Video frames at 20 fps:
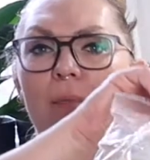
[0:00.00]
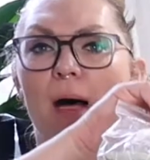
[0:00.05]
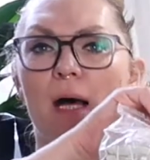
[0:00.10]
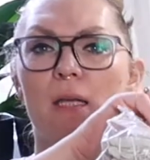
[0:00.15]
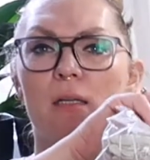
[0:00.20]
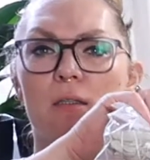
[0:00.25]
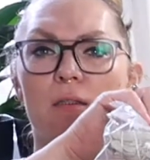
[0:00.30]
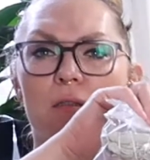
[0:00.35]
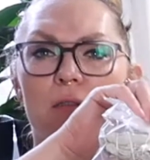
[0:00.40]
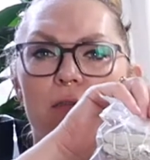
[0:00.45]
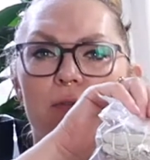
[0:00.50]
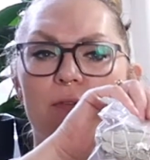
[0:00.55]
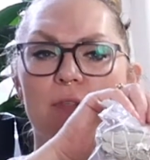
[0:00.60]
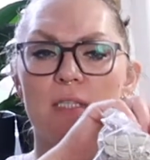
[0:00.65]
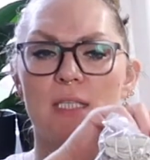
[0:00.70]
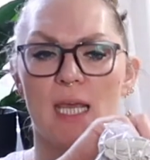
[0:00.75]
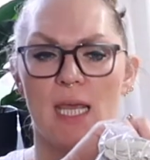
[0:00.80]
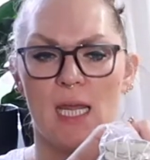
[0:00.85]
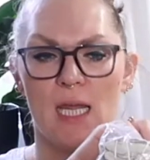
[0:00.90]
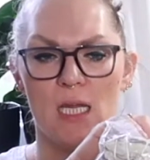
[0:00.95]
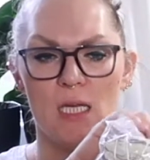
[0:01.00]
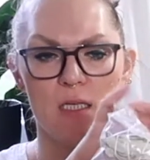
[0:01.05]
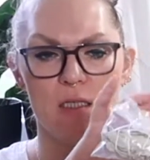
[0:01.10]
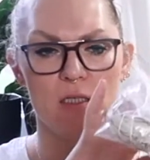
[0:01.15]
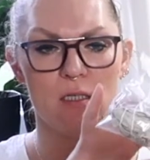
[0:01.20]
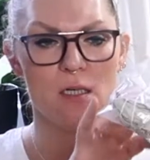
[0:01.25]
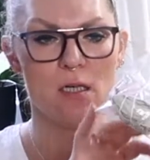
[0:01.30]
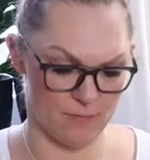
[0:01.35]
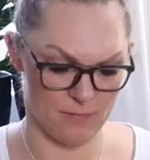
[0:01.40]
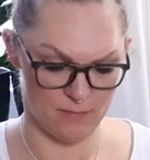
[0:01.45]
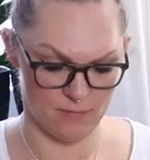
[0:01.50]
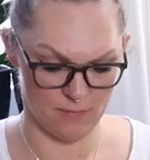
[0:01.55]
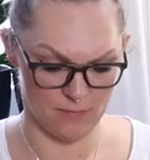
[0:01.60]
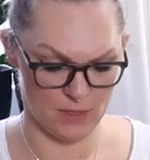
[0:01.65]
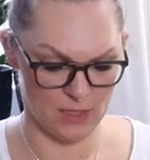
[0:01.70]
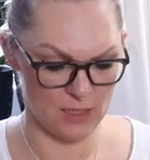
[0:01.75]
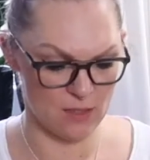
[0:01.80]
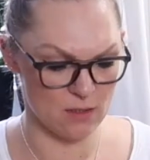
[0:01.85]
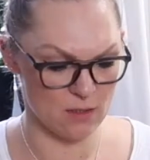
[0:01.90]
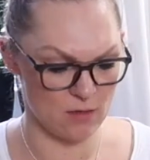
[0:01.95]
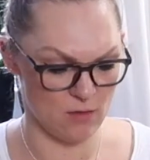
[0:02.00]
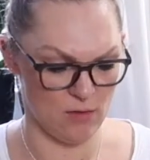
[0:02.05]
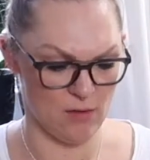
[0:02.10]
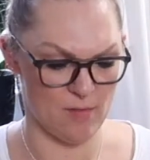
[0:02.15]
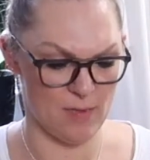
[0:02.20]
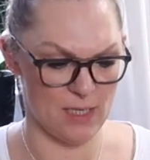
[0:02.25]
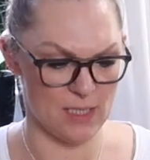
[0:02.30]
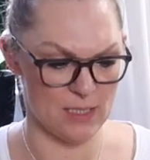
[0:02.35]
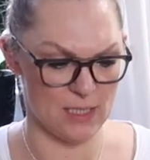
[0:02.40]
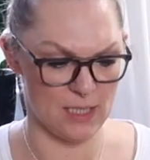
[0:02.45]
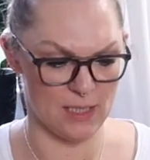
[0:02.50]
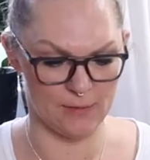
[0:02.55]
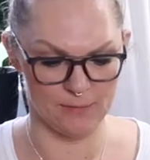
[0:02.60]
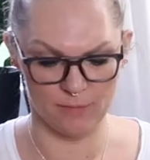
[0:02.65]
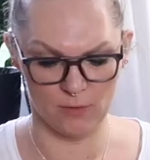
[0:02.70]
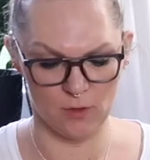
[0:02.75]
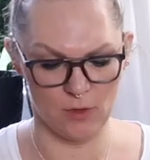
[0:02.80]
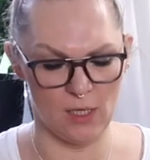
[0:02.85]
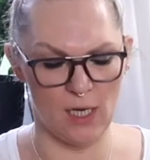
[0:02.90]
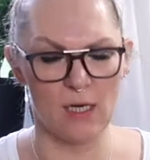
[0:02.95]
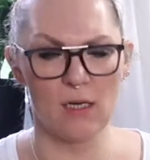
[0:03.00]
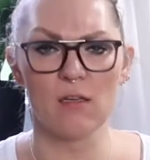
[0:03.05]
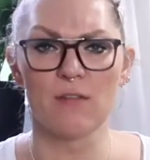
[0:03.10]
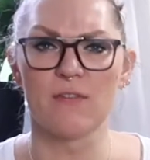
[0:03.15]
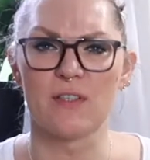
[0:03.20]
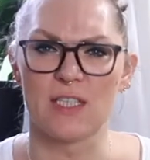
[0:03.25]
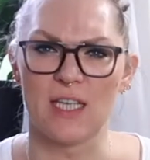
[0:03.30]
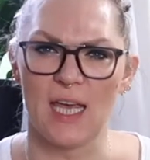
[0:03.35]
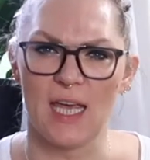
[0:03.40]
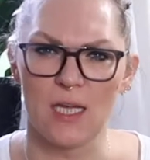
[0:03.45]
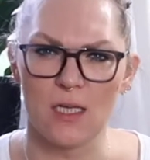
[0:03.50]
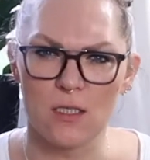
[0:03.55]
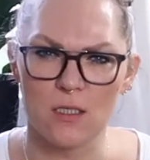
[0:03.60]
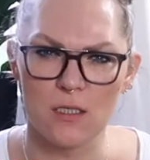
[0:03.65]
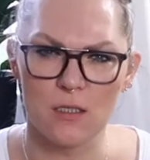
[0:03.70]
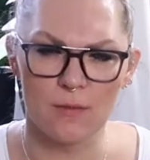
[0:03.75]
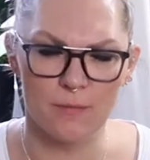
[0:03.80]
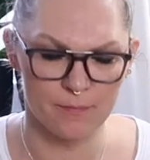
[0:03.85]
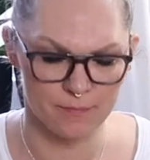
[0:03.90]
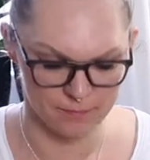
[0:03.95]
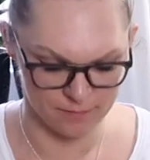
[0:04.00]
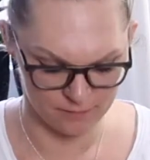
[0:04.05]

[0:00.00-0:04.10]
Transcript: bundle of sage. It's so amazing. Oh, I love sage.